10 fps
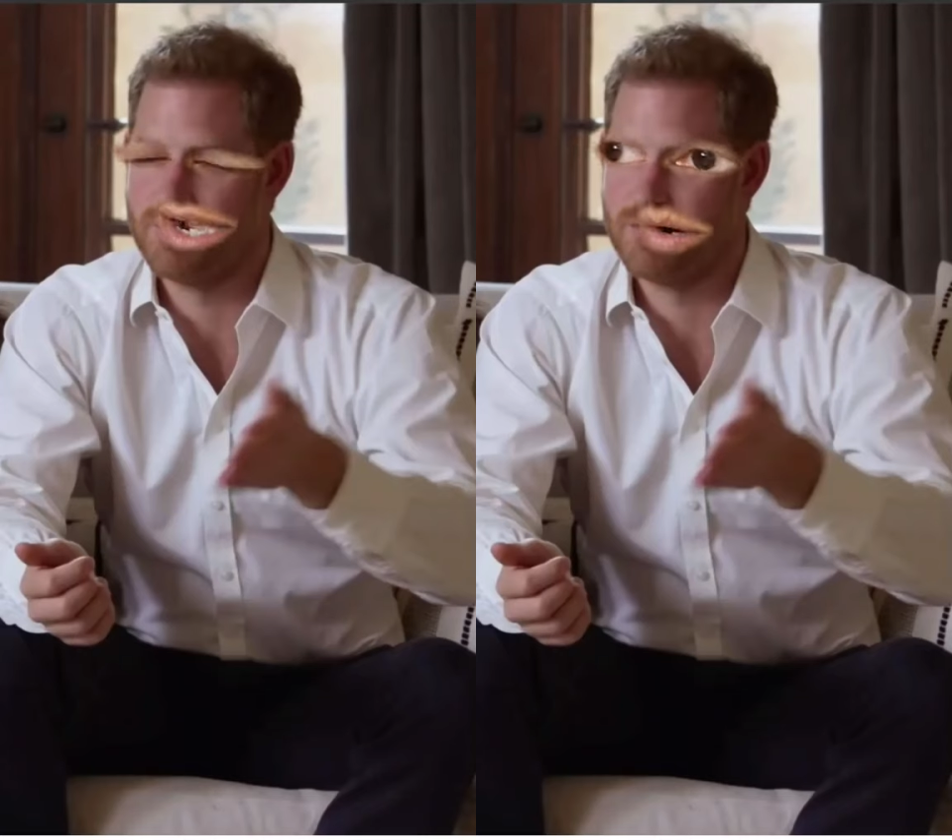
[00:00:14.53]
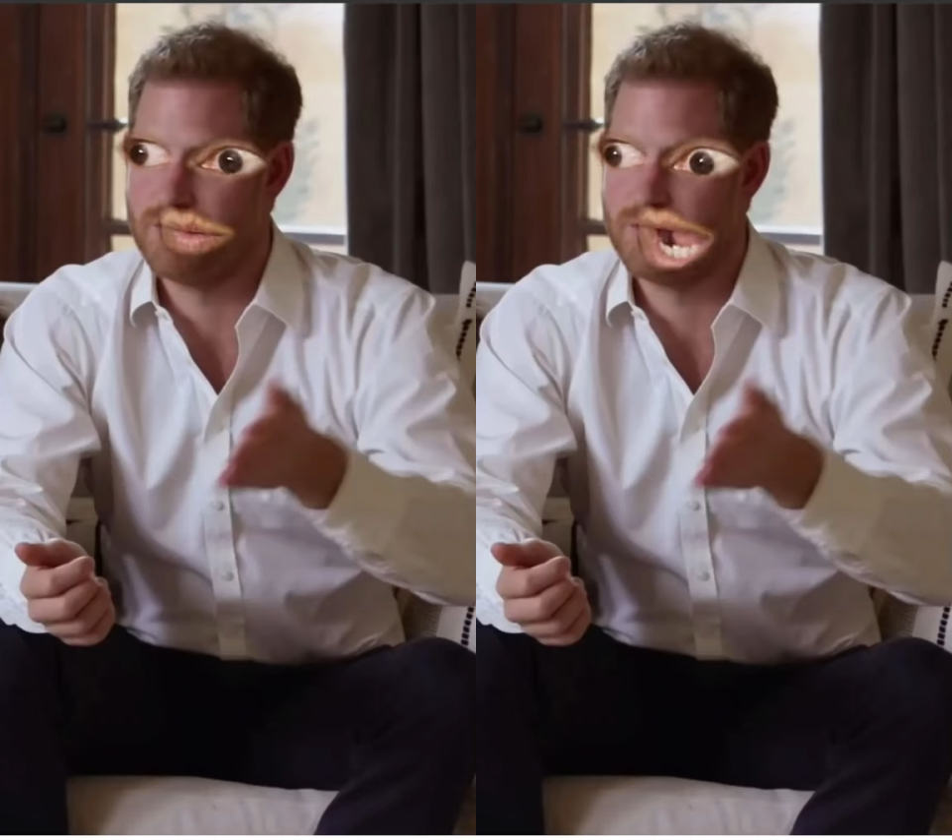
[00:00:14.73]

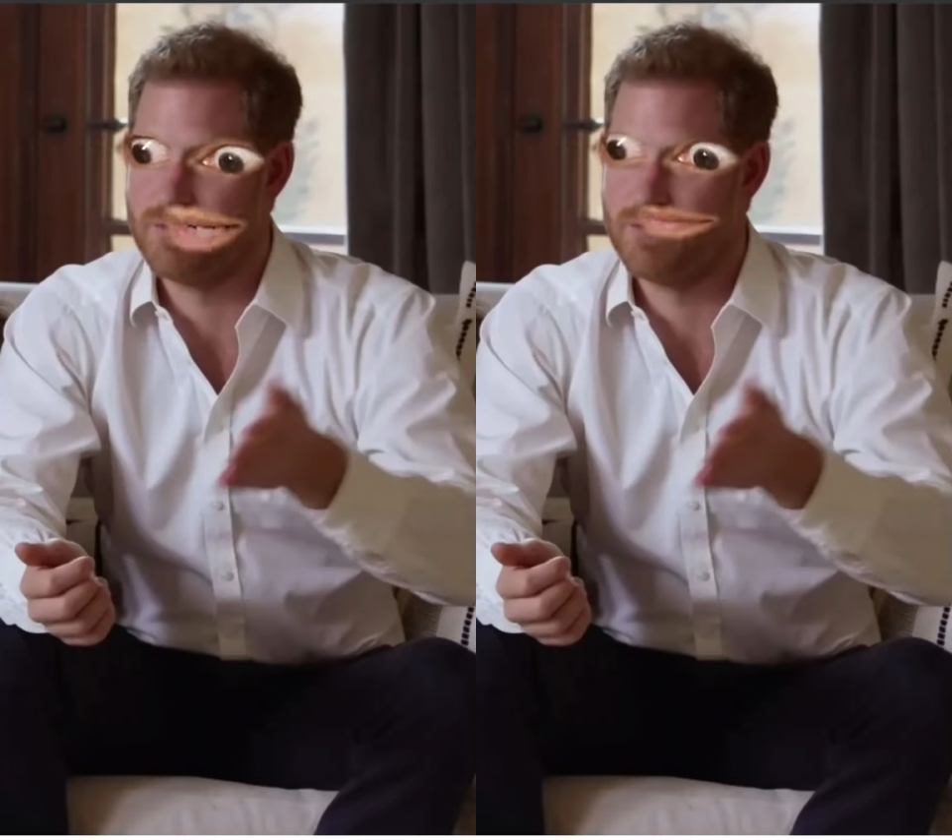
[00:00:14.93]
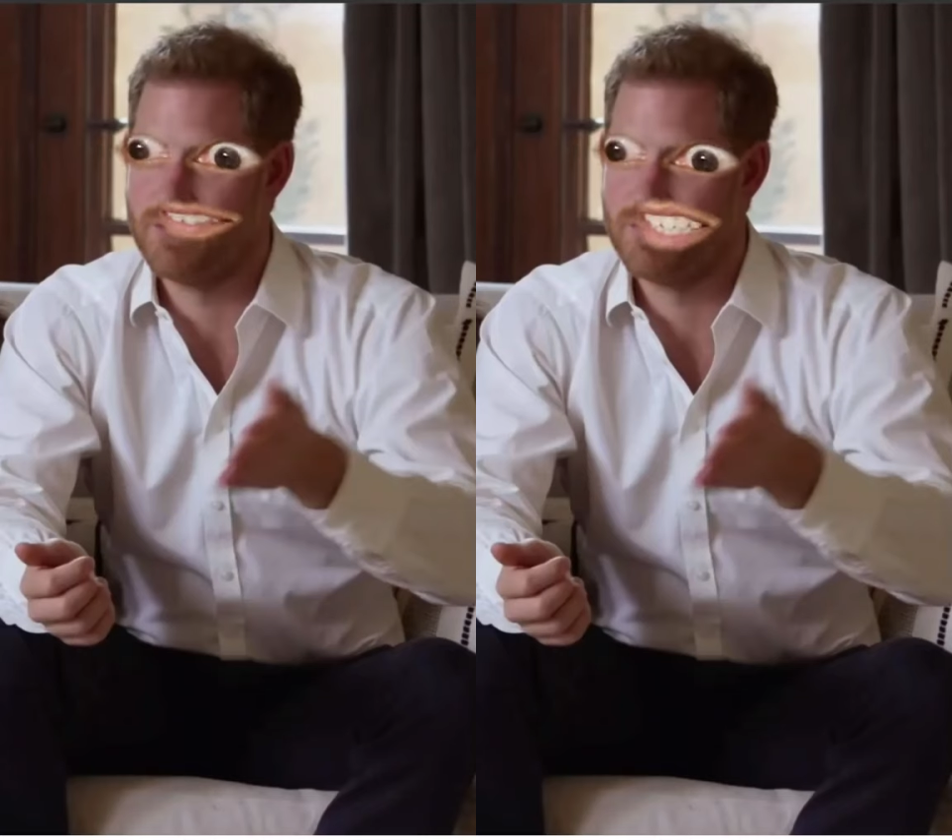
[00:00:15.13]
How have I
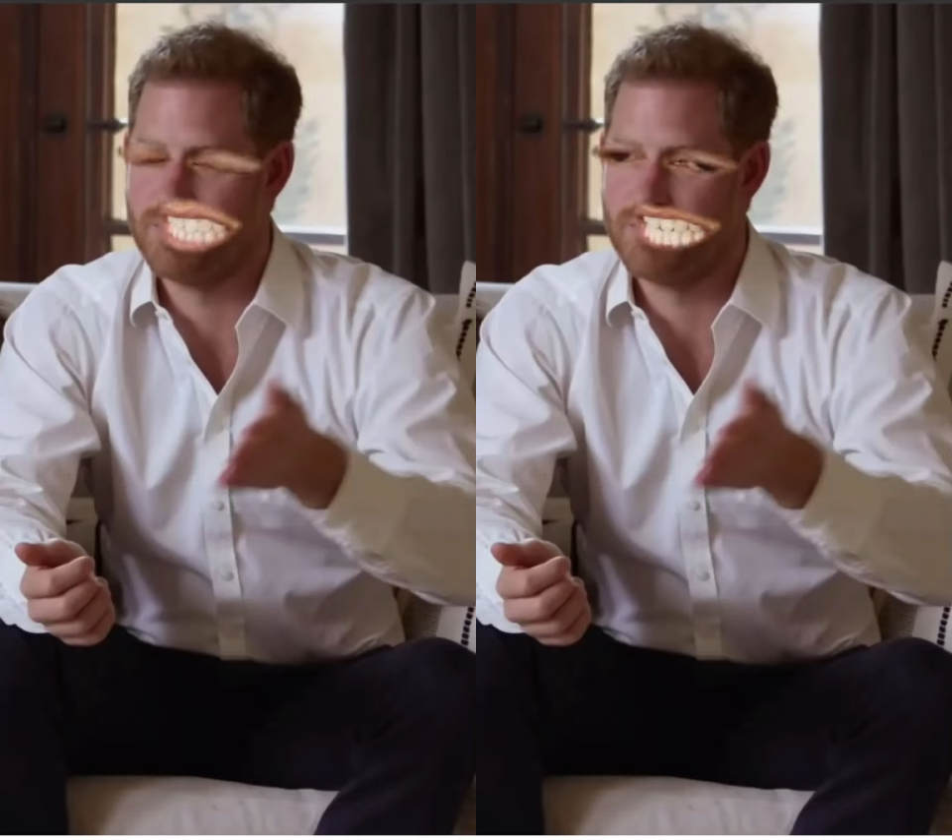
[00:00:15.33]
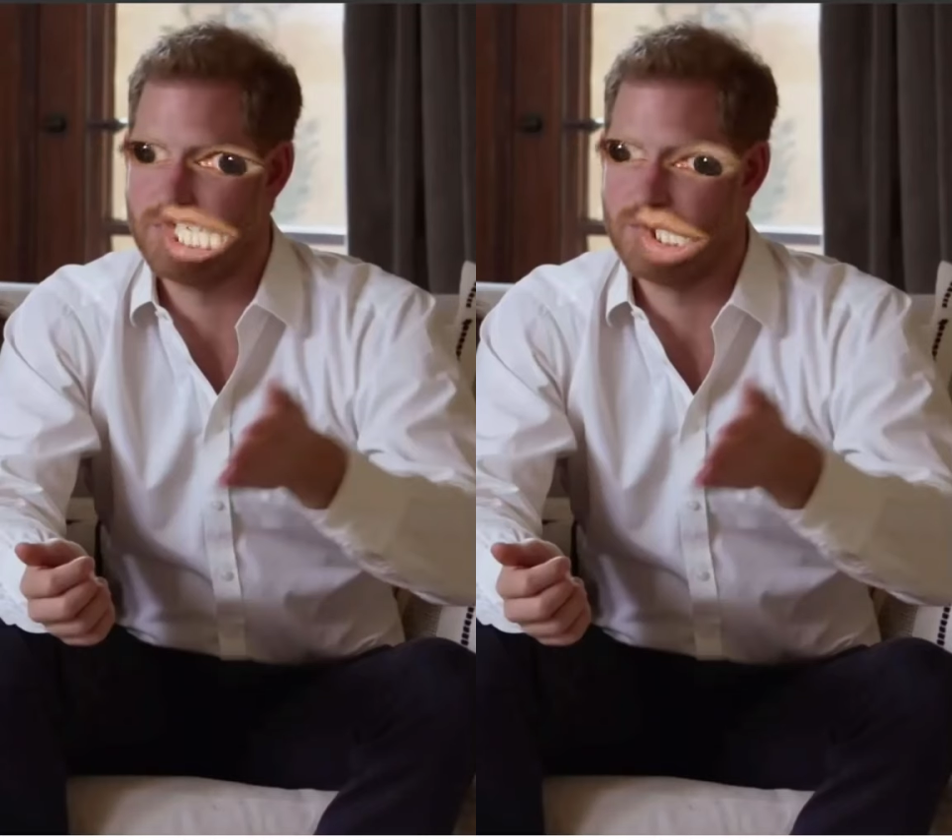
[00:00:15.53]
never
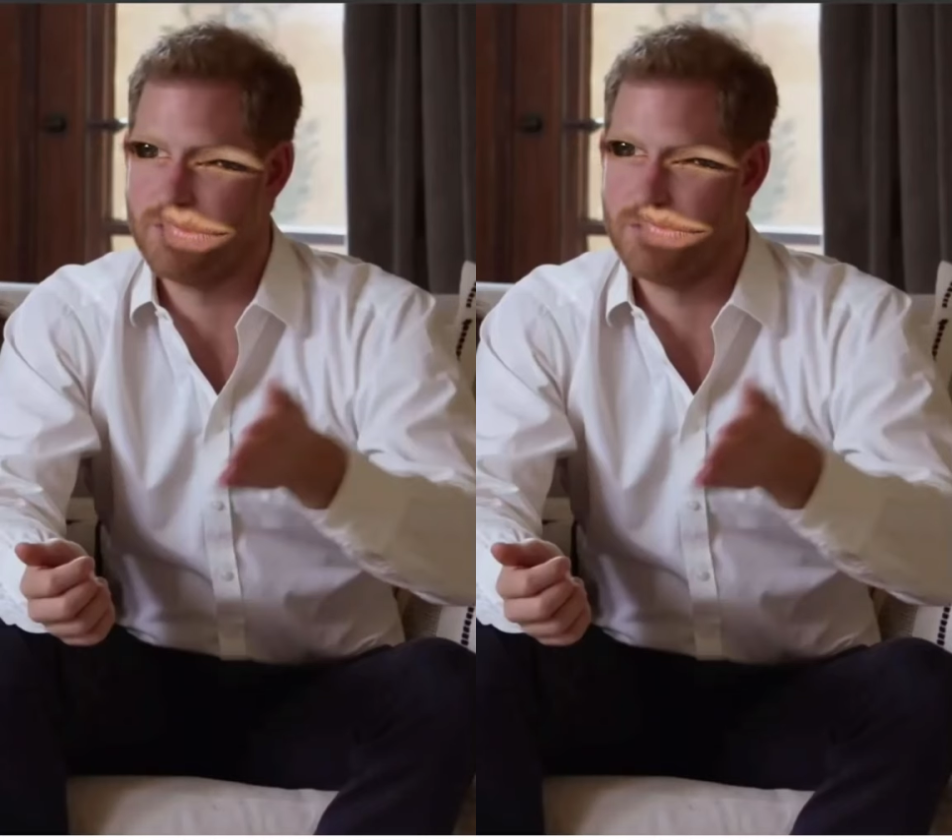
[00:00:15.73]
seen you?